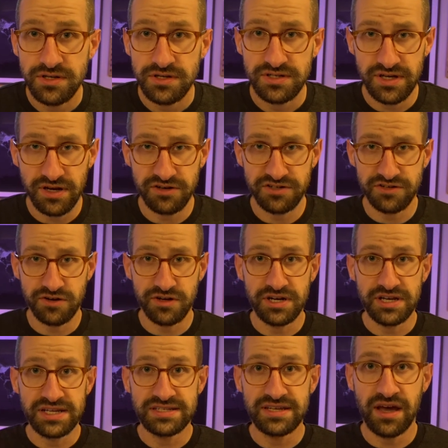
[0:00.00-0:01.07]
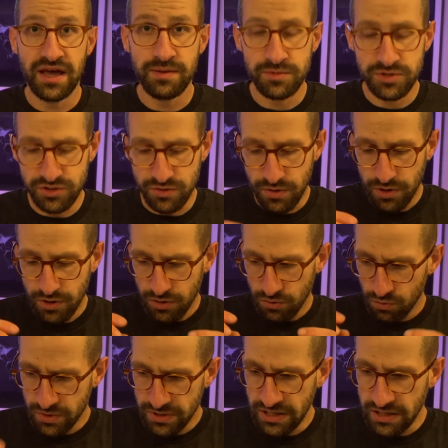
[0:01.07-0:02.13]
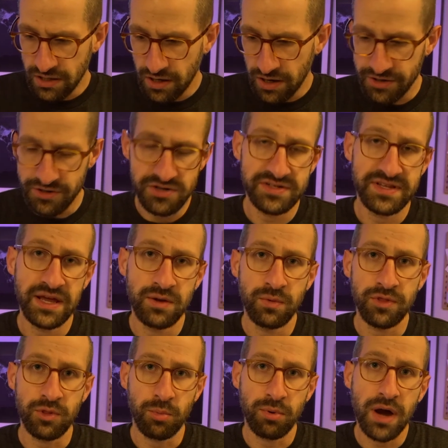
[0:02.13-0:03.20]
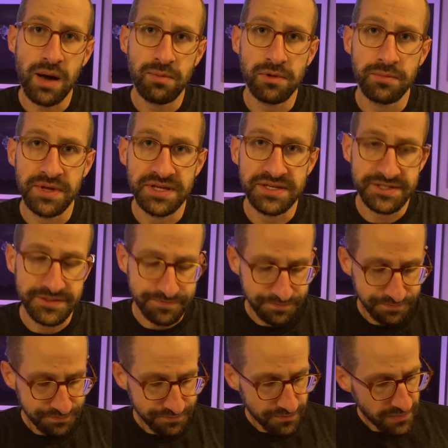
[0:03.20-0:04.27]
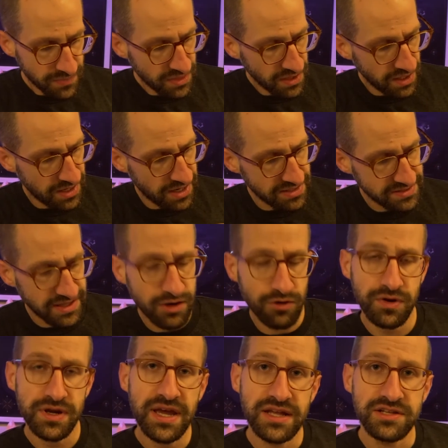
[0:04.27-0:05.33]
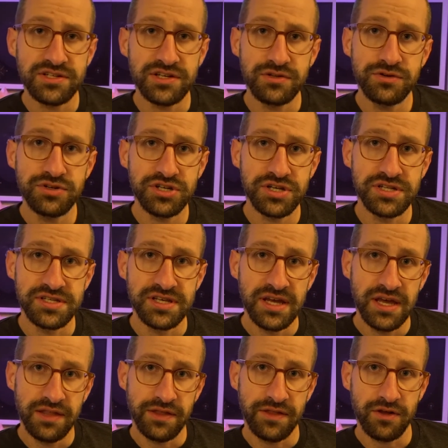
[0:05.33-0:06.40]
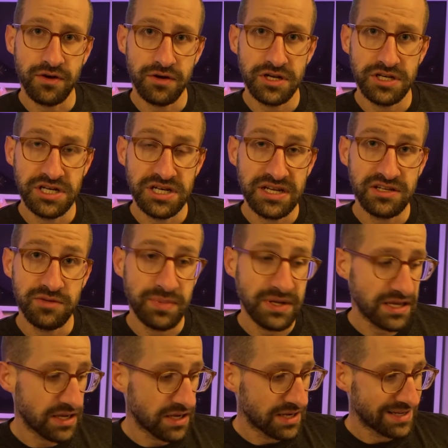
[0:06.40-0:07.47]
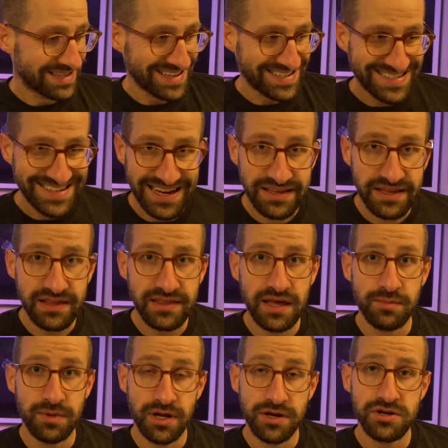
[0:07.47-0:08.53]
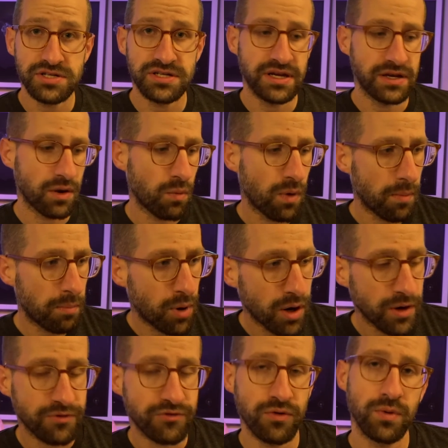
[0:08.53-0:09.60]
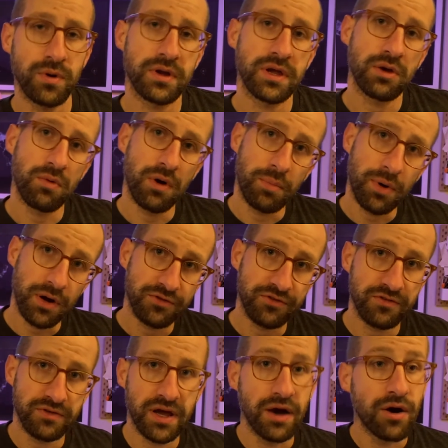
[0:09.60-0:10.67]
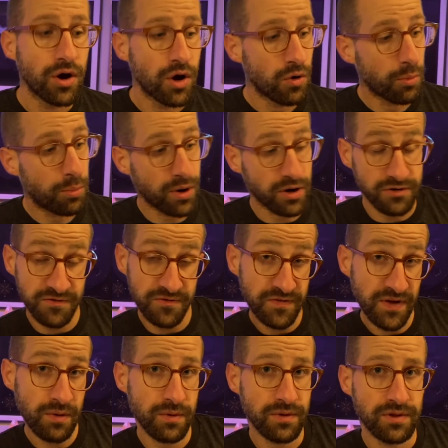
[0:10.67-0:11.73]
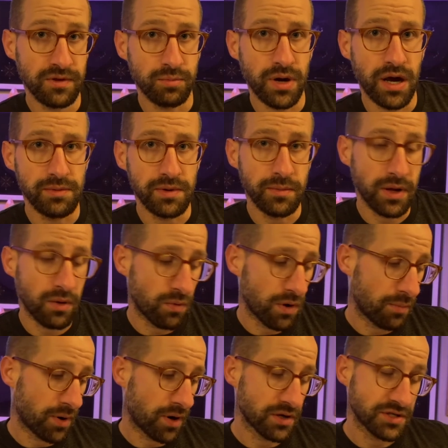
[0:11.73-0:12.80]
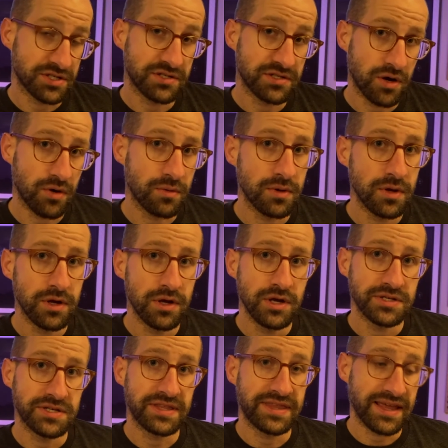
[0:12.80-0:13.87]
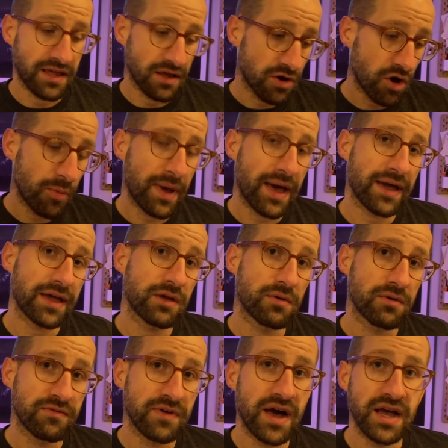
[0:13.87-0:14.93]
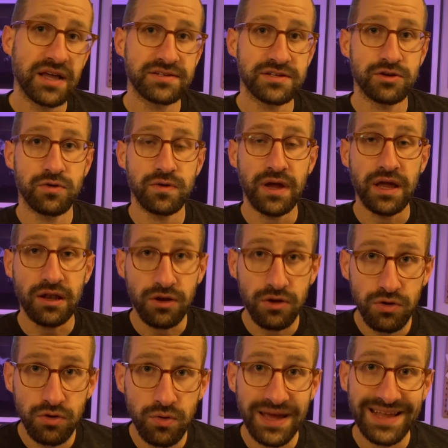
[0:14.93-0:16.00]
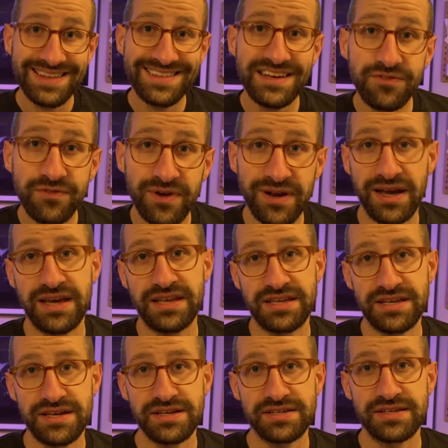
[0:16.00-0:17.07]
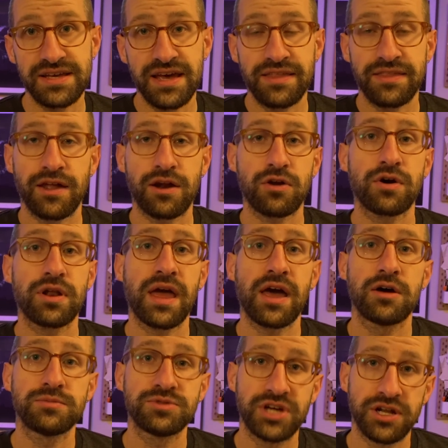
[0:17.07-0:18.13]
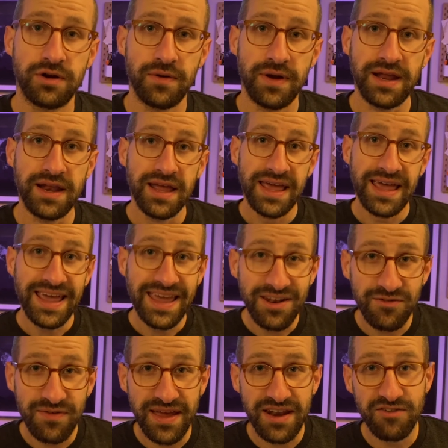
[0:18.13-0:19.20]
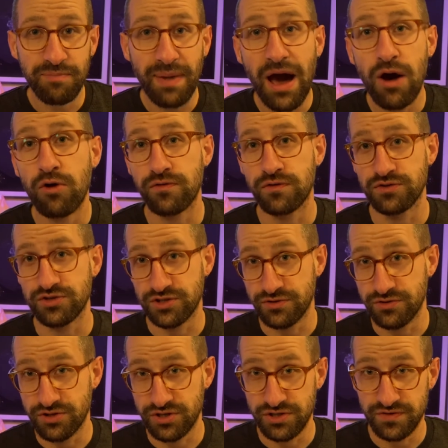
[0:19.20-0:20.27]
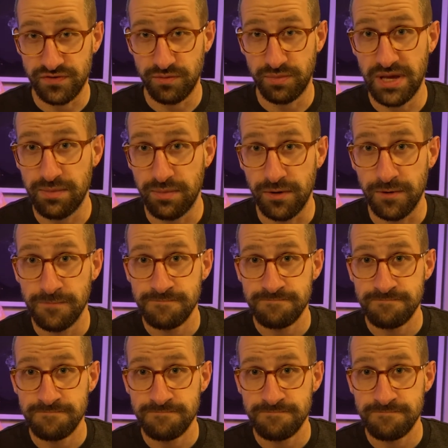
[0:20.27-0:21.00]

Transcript: Designers are going to need time to really understand what the problem is. And as they create solutions, then they're going to need to be dissecting them and understanding what parts are working and what parts are not, what parts fit with the problem and what parts don't, so that they can go back and revise and create new and different ideas that are going to help generate innovative, powerful solutions for people.